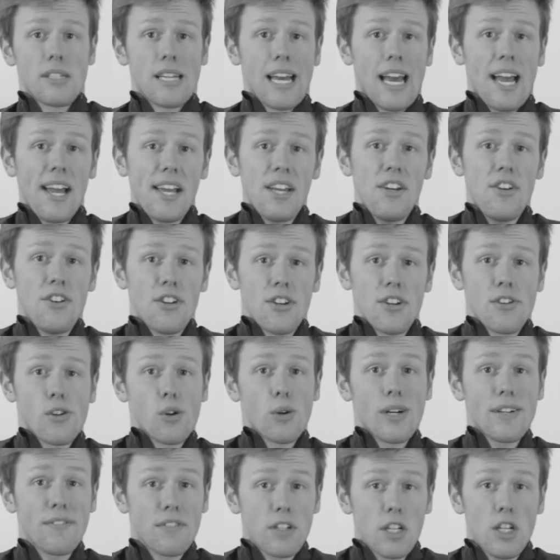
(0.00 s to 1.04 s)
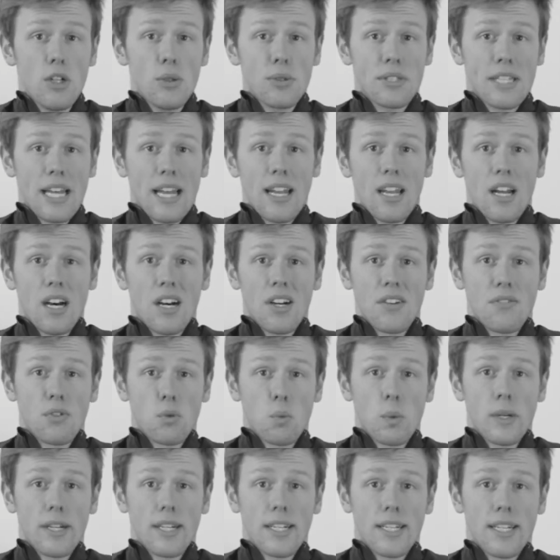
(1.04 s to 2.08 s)
get injured or even lose their lives
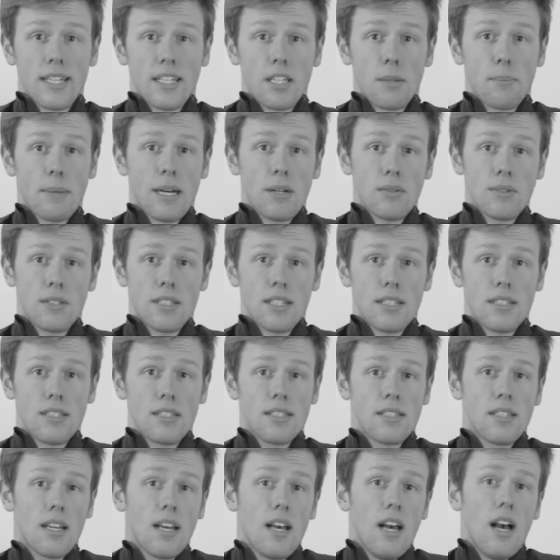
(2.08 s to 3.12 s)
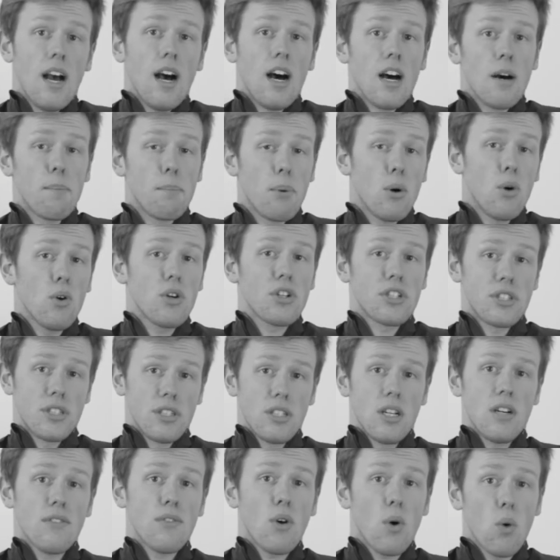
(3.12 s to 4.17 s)
working in the mountains, a portion
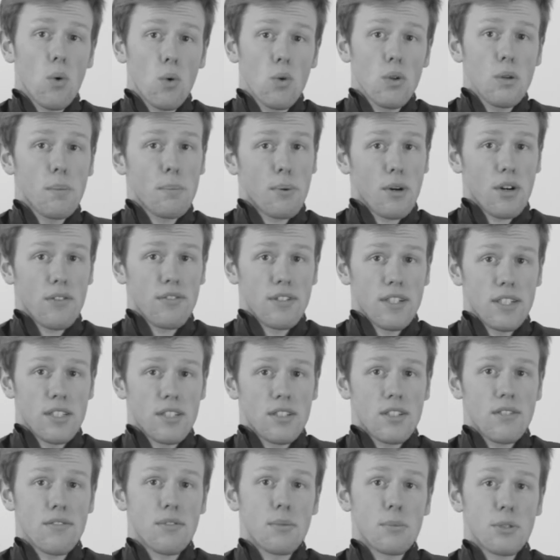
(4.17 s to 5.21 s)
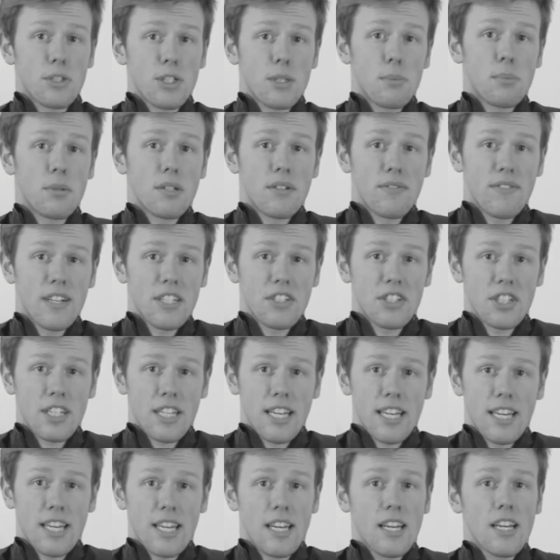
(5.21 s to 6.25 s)
of all the profits from Sherpa Adventure
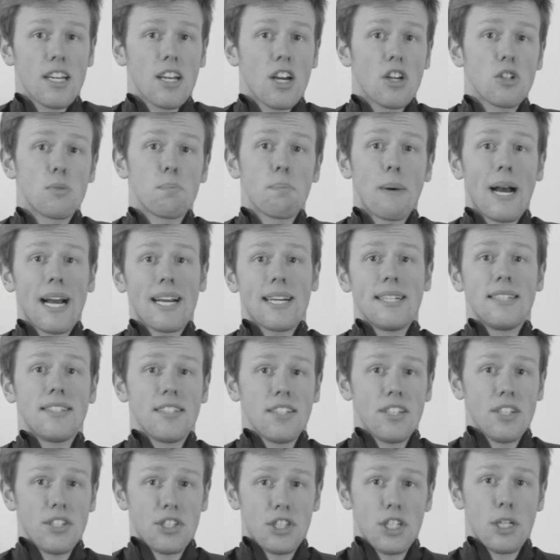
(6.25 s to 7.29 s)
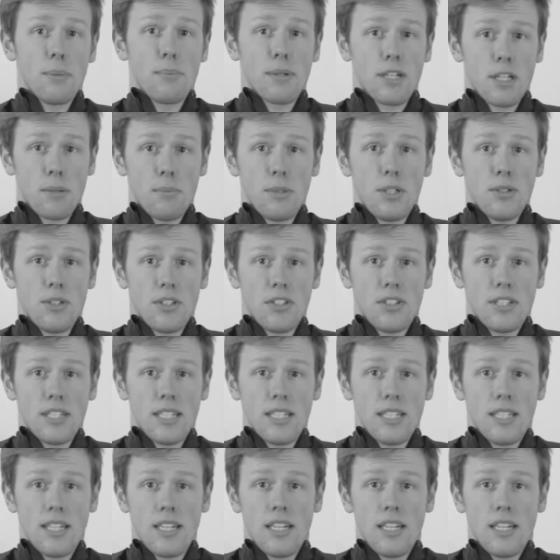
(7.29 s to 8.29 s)
Gear goes back into the Sherpa community.